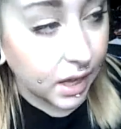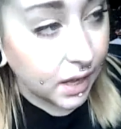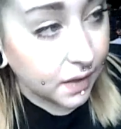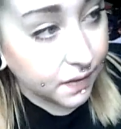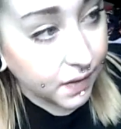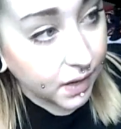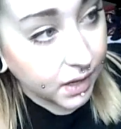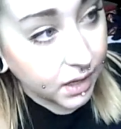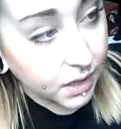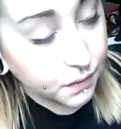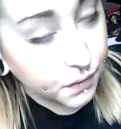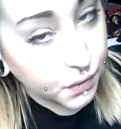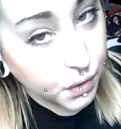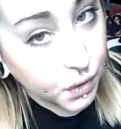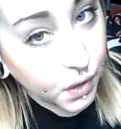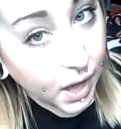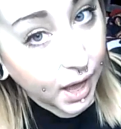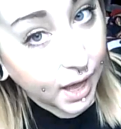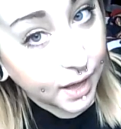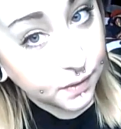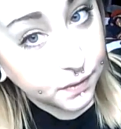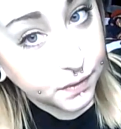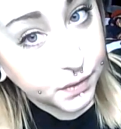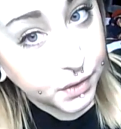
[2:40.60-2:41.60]
If any of you
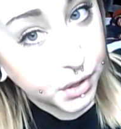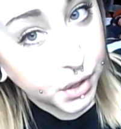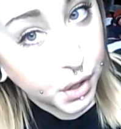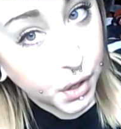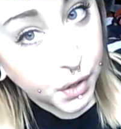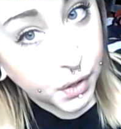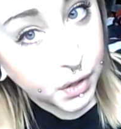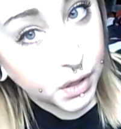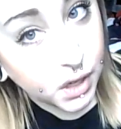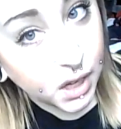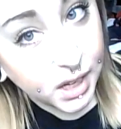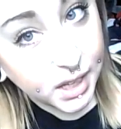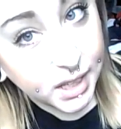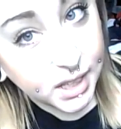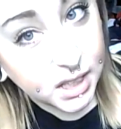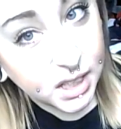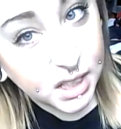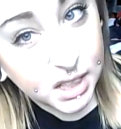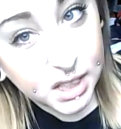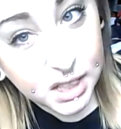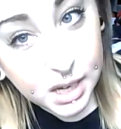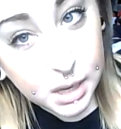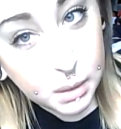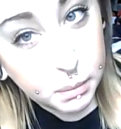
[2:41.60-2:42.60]
have, you know,
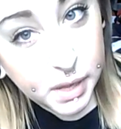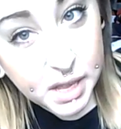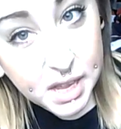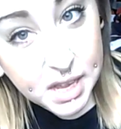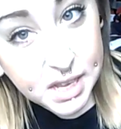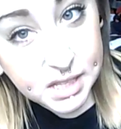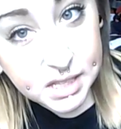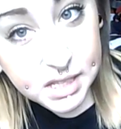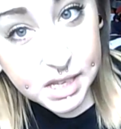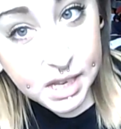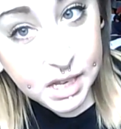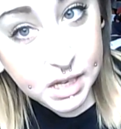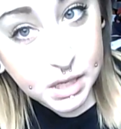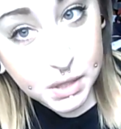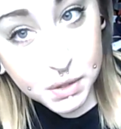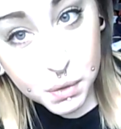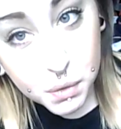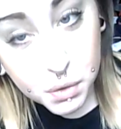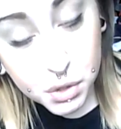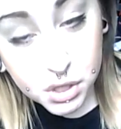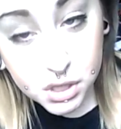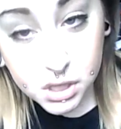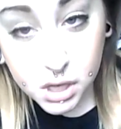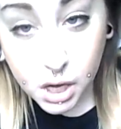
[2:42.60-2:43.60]
like lip piercings
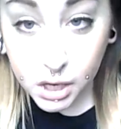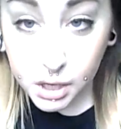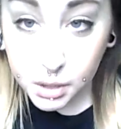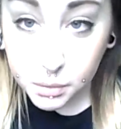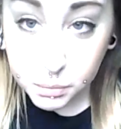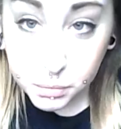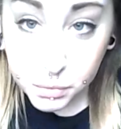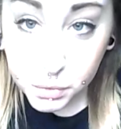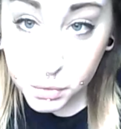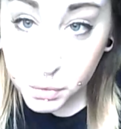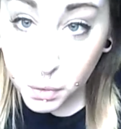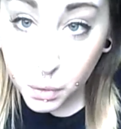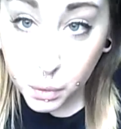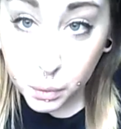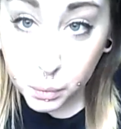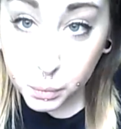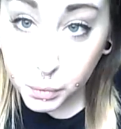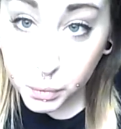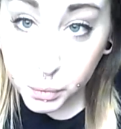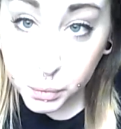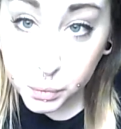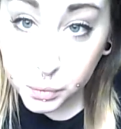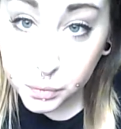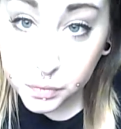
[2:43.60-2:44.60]
or just kind of
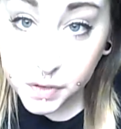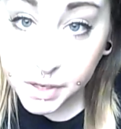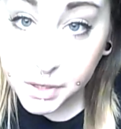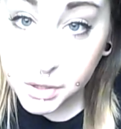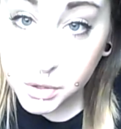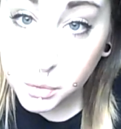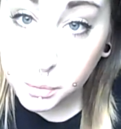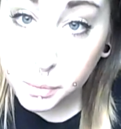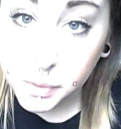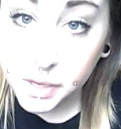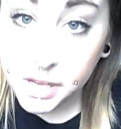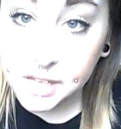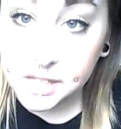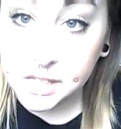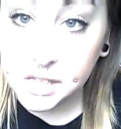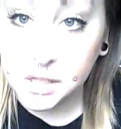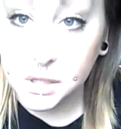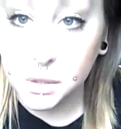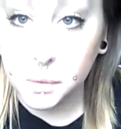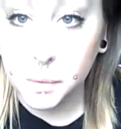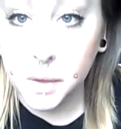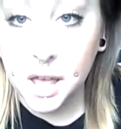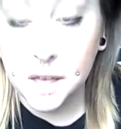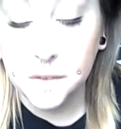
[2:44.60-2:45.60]
normal facial
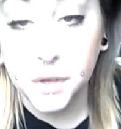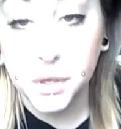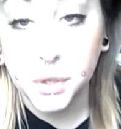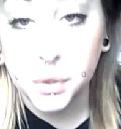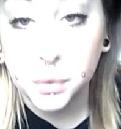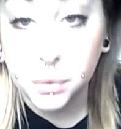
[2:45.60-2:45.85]
piercings or whatever,